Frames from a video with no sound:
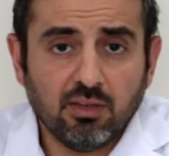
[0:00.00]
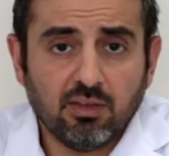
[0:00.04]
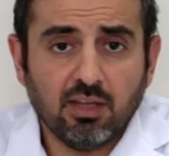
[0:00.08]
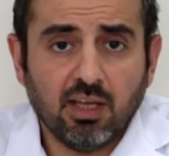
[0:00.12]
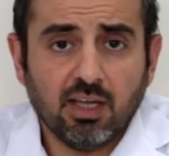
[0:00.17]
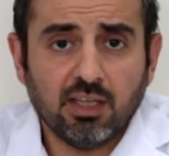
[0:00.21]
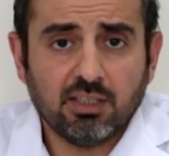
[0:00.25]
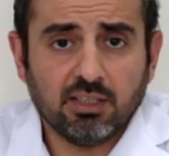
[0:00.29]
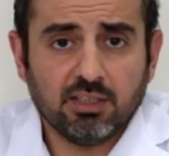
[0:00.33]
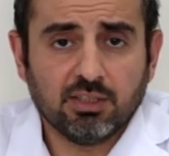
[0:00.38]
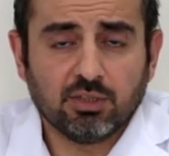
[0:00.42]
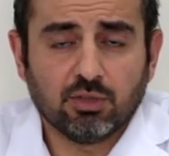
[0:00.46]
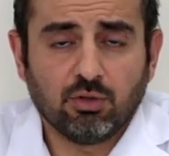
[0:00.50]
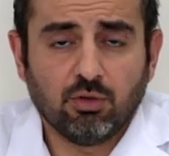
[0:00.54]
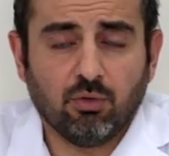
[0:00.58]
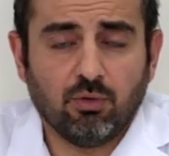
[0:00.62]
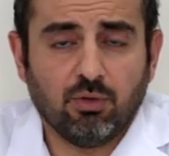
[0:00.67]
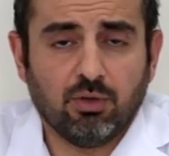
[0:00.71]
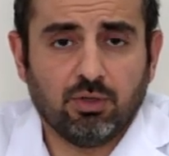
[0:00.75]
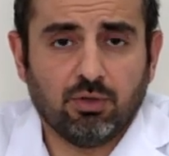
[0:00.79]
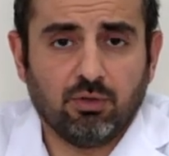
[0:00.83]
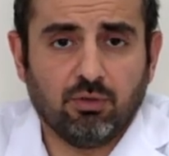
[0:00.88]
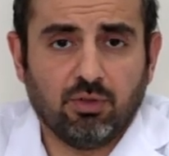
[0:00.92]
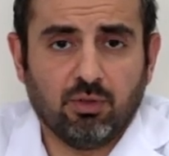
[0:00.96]
that is
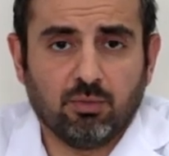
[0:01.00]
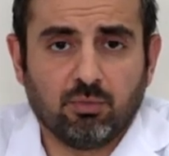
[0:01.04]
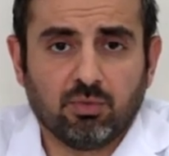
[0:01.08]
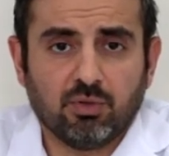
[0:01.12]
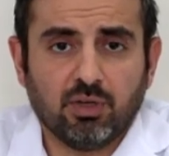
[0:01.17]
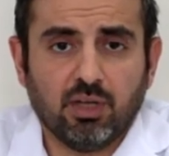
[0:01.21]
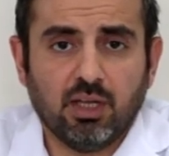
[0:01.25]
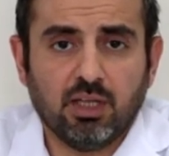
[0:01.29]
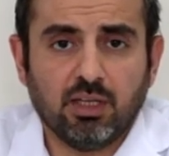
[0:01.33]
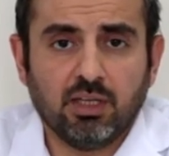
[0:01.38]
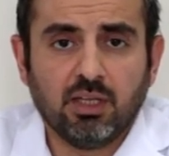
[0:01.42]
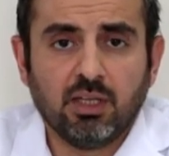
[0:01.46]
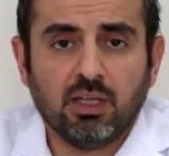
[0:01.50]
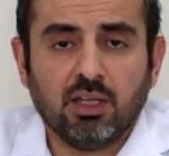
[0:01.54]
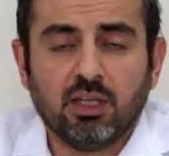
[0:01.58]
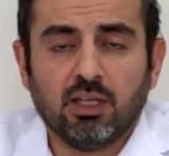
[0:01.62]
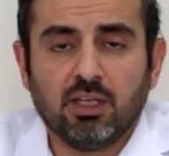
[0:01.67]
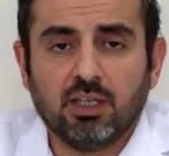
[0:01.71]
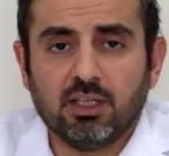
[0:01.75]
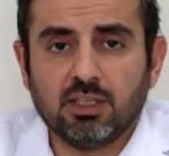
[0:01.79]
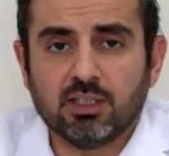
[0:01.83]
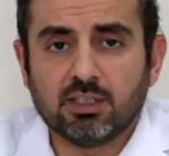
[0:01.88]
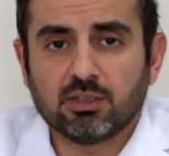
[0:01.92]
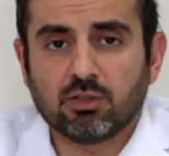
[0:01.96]
going to the brain
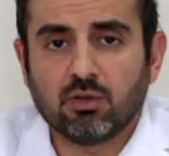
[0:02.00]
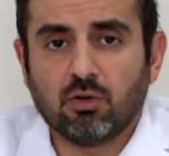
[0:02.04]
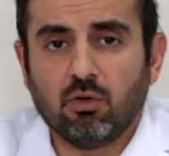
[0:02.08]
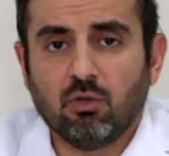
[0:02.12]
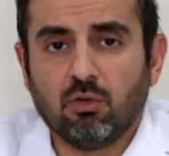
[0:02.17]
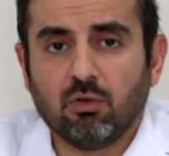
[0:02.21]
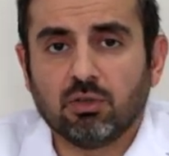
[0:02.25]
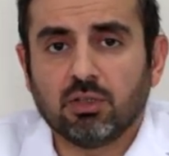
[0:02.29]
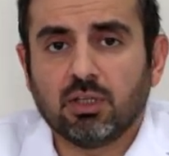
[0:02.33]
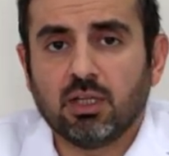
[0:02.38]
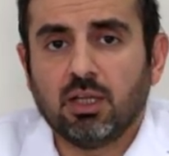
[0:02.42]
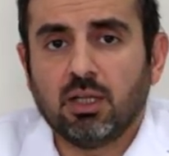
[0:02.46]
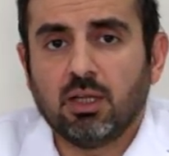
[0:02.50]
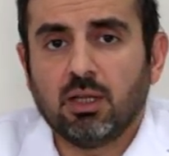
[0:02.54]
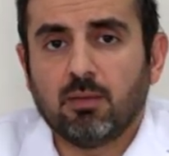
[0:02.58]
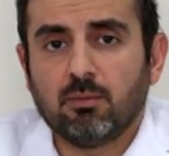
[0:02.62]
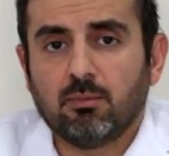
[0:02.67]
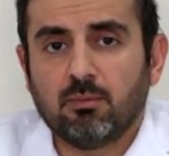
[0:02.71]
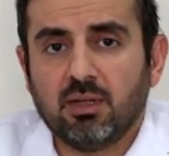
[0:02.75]
is called